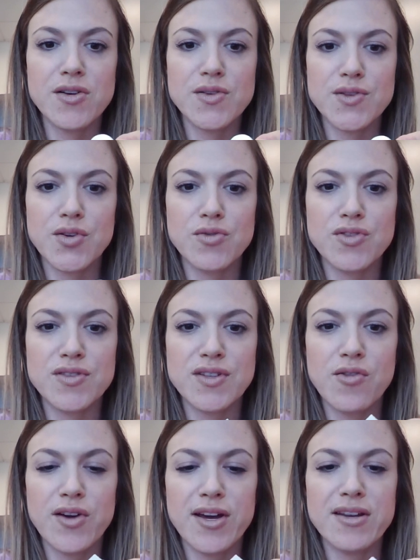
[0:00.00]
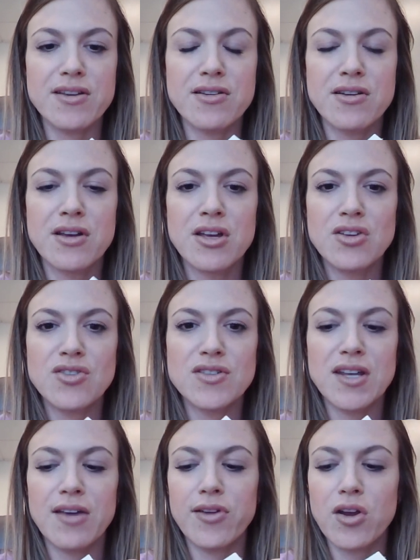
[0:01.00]
So just go ahead and
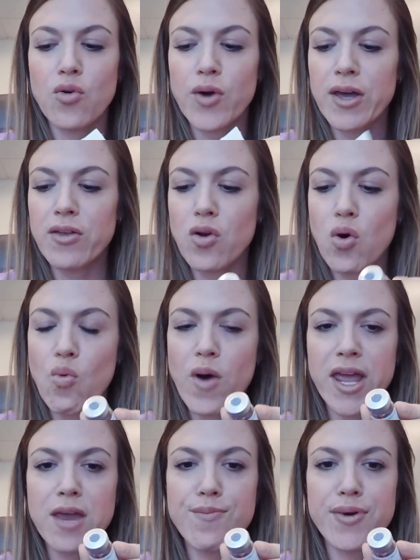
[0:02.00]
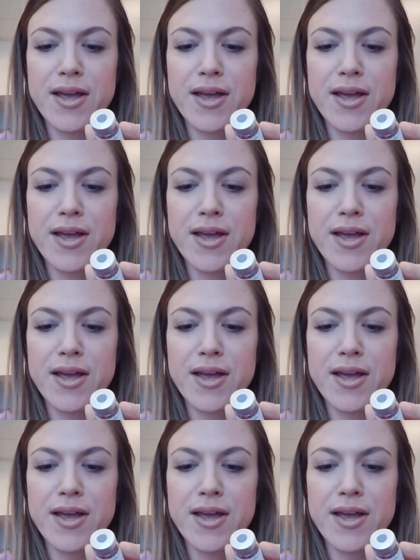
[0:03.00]
just give it a quick little wipe.